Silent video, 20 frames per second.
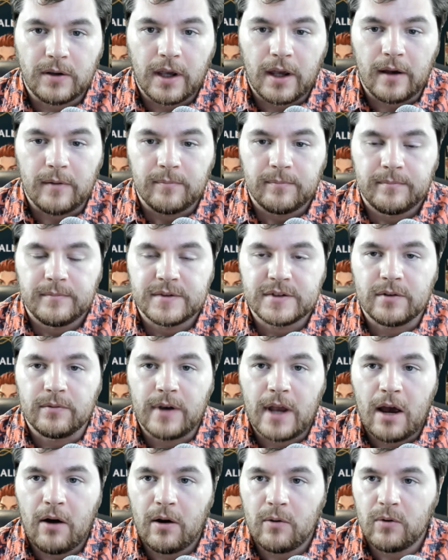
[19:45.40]
Okay, so
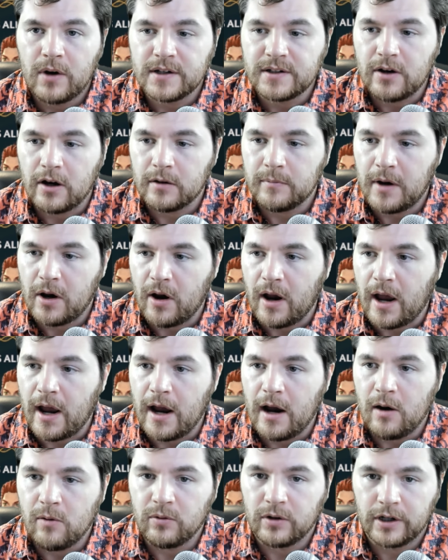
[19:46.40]
now I want to talk about
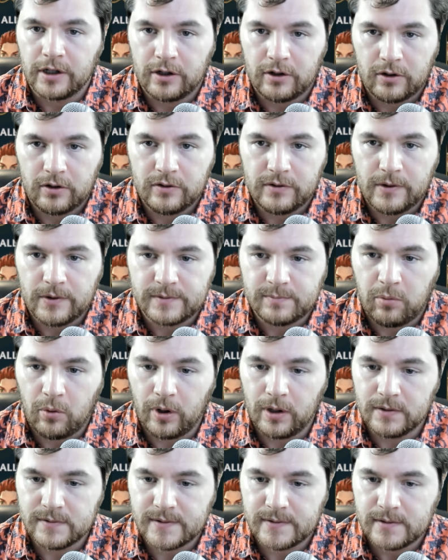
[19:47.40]
how we're going to earn those
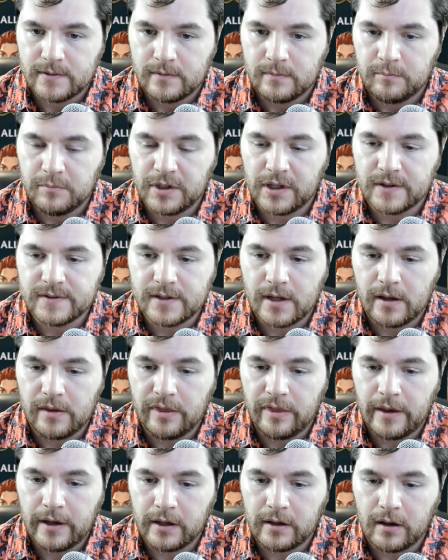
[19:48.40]
points, because I
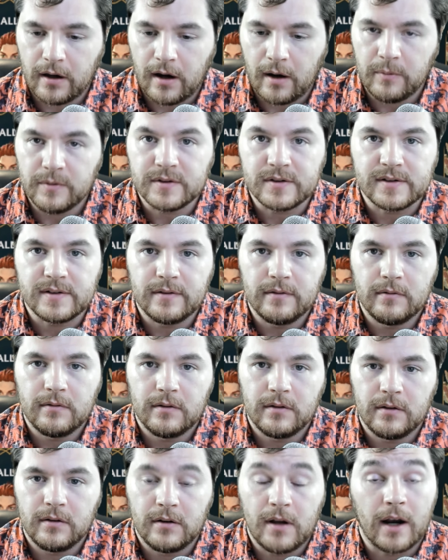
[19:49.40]
think I was
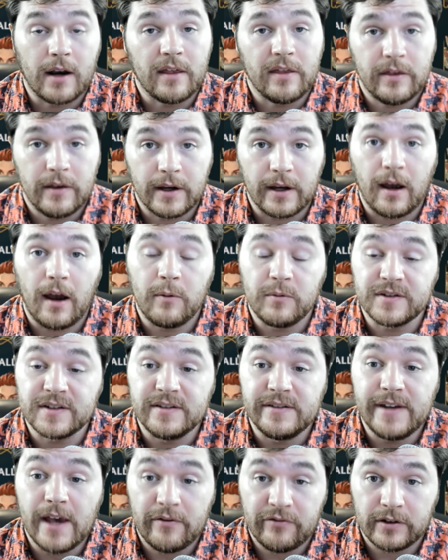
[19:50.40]
not I think. I was
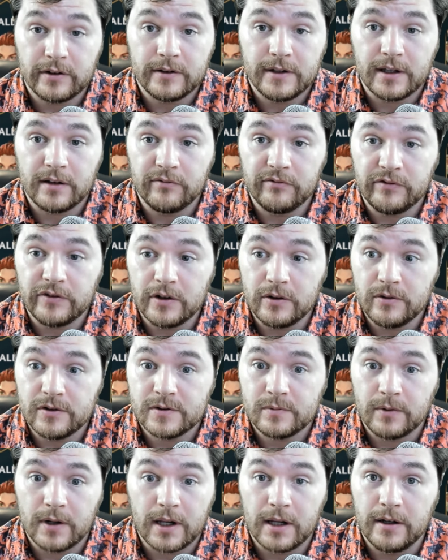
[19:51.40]
definitely
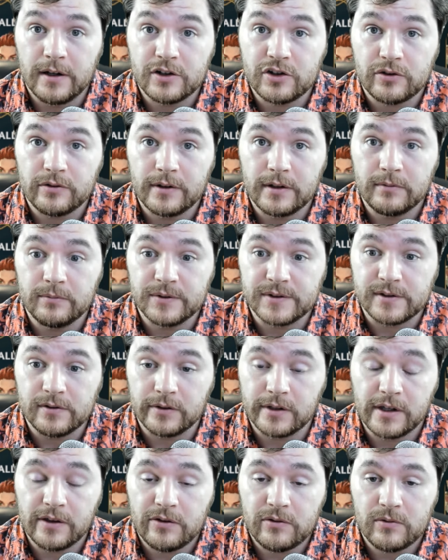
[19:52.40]
confused when I initially was
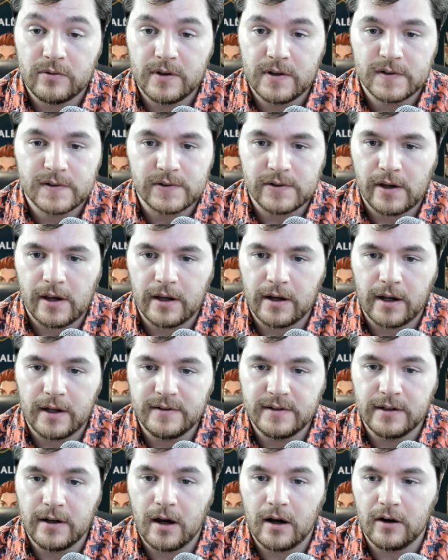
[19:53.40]
looking through this, and I
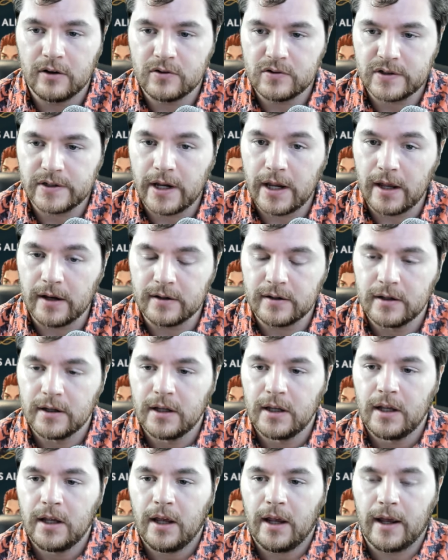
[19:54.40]
did not understand.
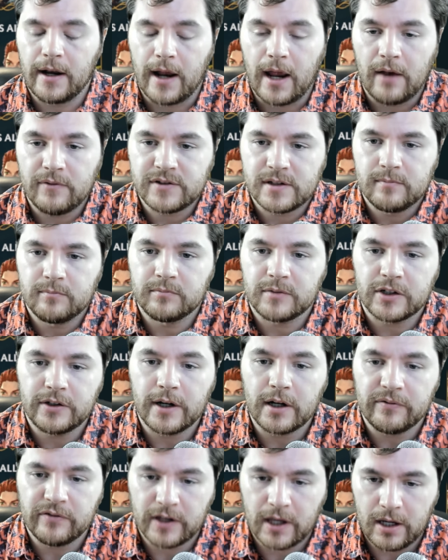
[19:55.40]
And I have some
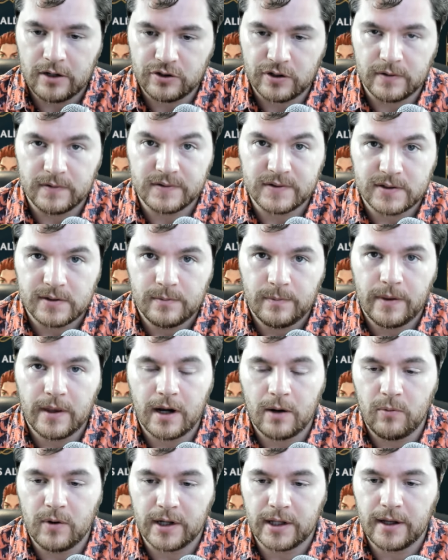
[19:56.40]
clarifications
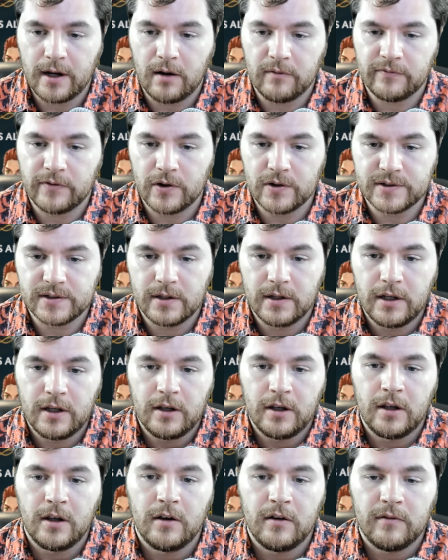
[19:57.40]
that I want to get out first.
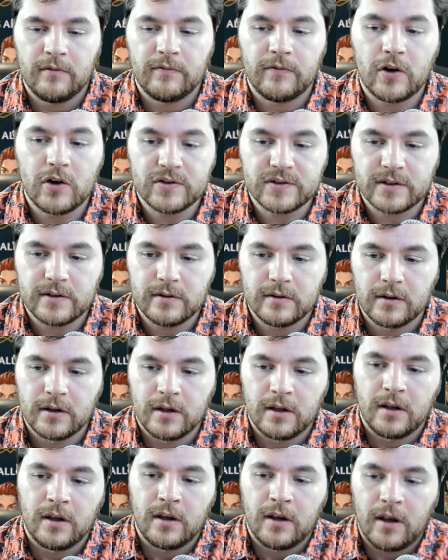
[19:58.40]
First,
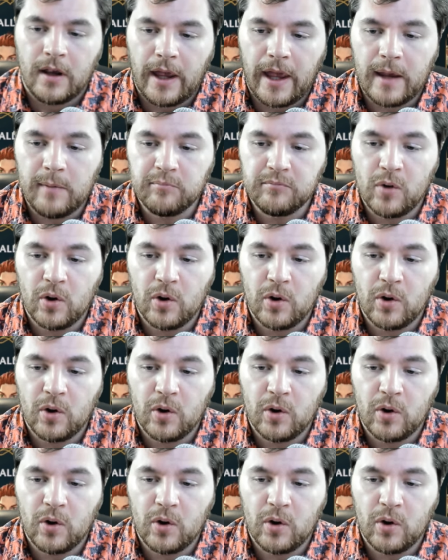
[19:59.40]
a